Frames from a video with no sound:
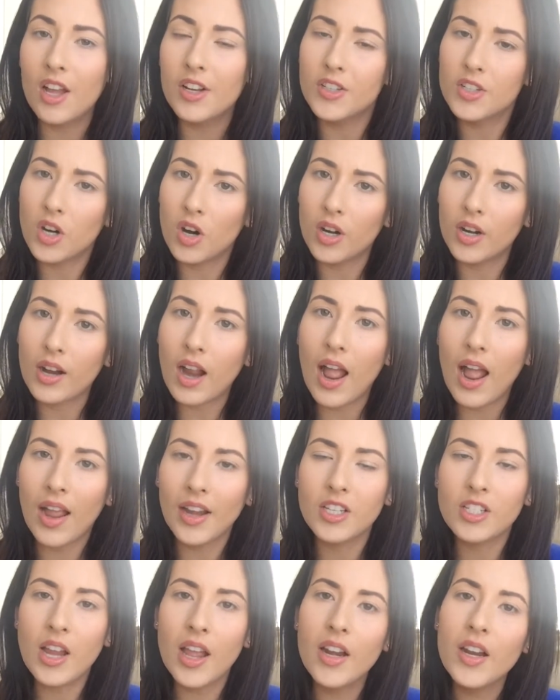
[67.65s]
a dark
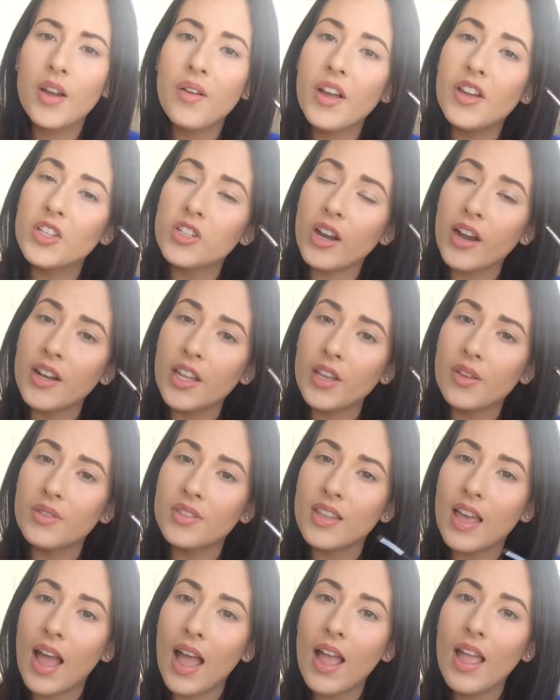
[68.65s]
eyeshadow and trying to use
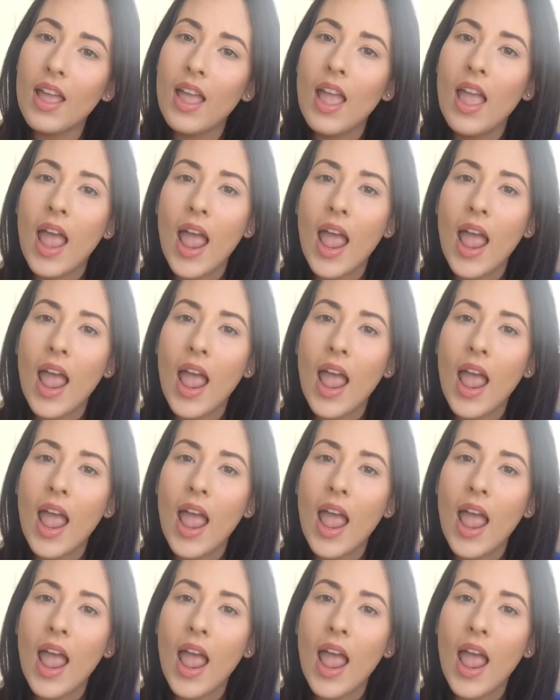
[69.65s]
that.